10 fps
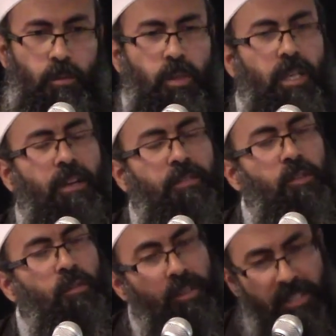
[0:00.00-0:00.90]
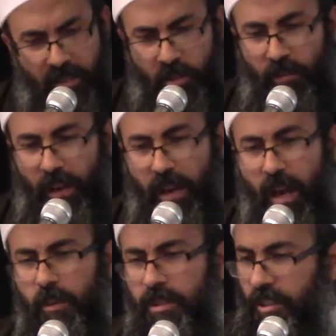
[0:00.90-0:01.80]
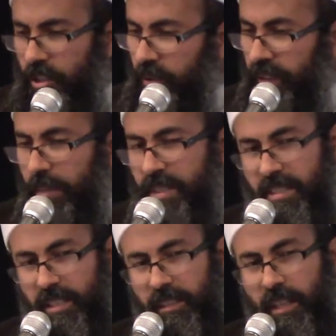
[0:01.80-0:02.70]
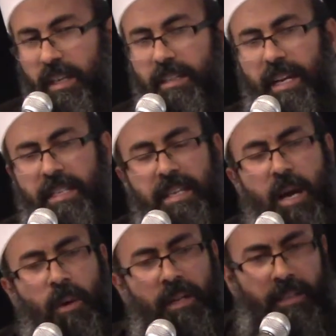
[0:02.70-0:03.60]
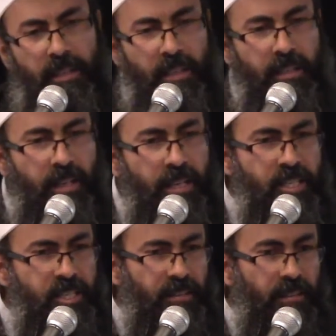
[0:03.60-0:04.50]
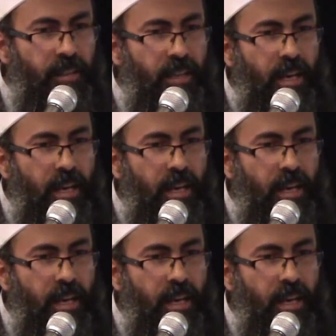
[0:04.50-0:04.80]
We love you for the sake of Allah. We'll see you in the masjid. That's our relation.